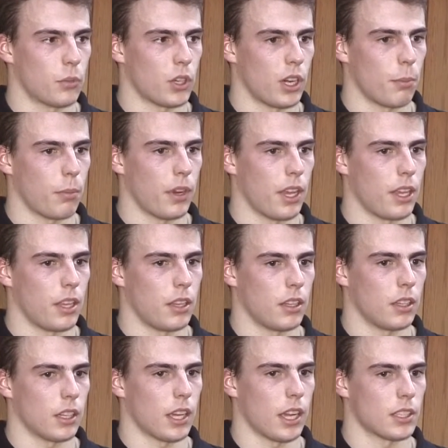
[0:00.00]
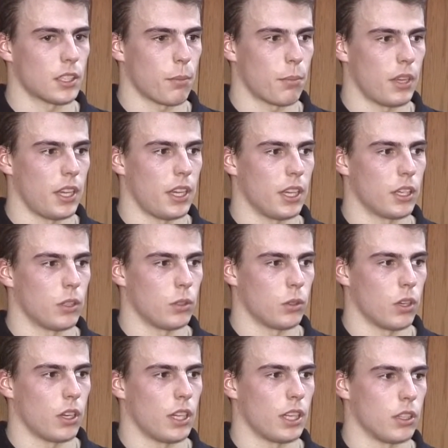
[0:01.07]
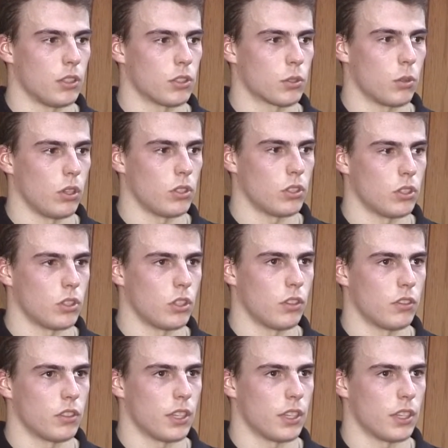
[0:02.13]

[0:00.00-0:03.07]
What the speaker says: trying to play the guys like Peter Nicol on England squads and stuff.